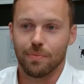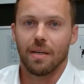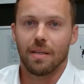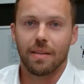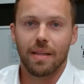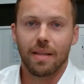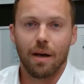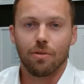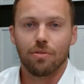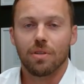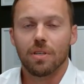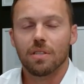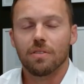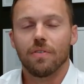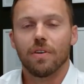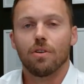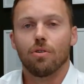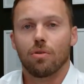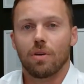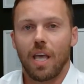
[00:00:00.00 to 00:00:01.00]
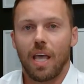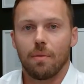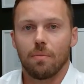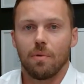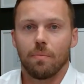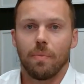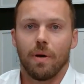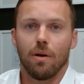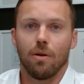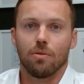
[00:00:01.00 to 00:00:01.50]
Now, this video came
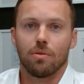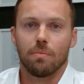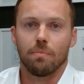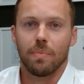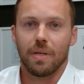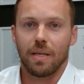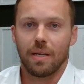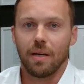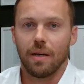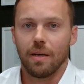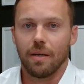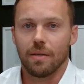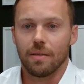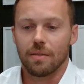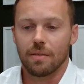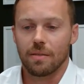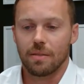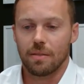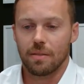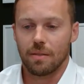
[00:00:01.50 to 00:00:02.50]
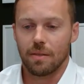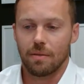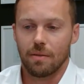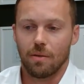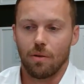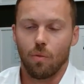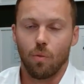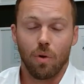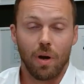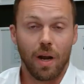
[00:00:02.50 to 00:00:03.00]
about because
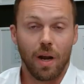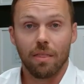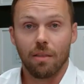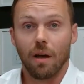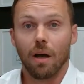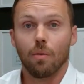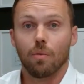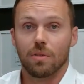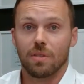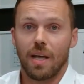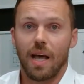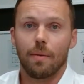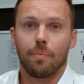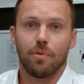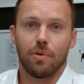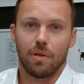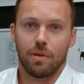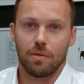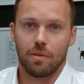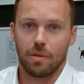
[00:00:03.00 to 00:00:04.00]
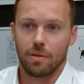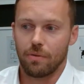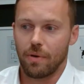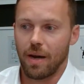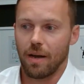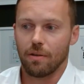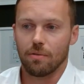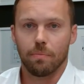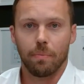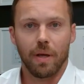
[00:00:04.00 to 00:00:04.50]
what I thought was happening on the
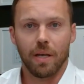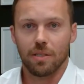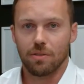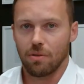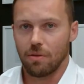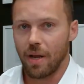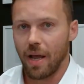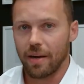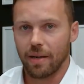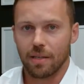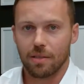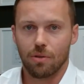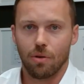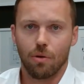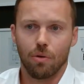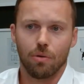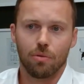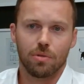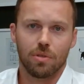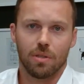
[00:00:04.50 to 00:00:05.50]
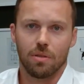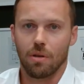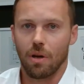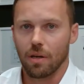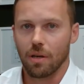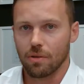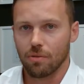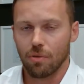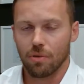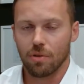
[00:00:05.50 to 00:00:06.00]
ground based on anecdotes and
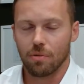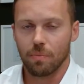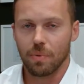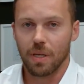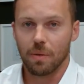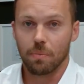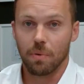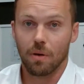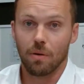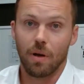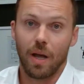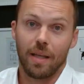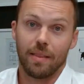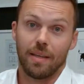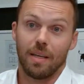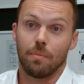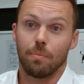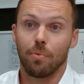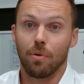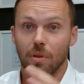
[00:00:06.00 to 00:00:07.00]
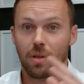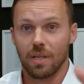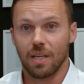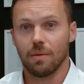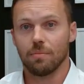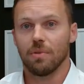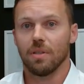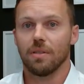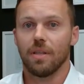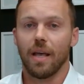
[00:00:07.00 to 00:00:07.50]
talking to other people and then pulling
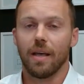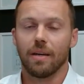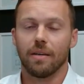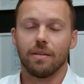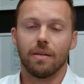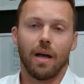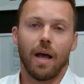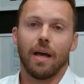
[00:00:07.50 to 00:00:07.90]
up the data,